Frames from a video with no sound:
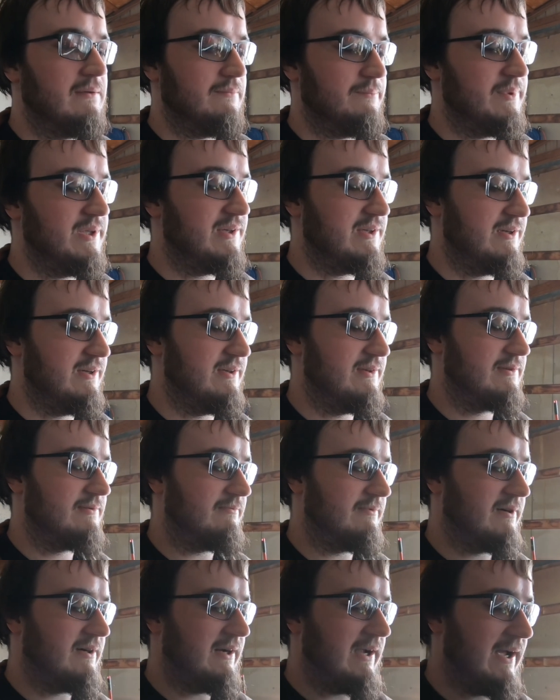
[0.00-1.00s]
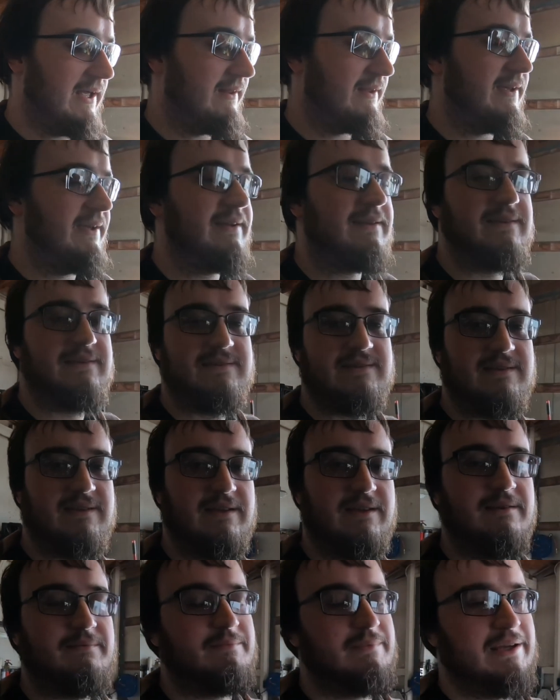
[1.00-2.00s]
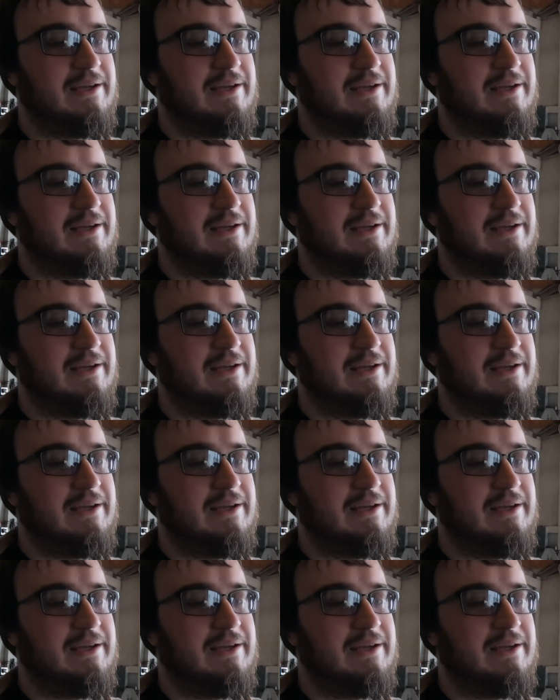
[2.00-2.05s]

because where I like to sit,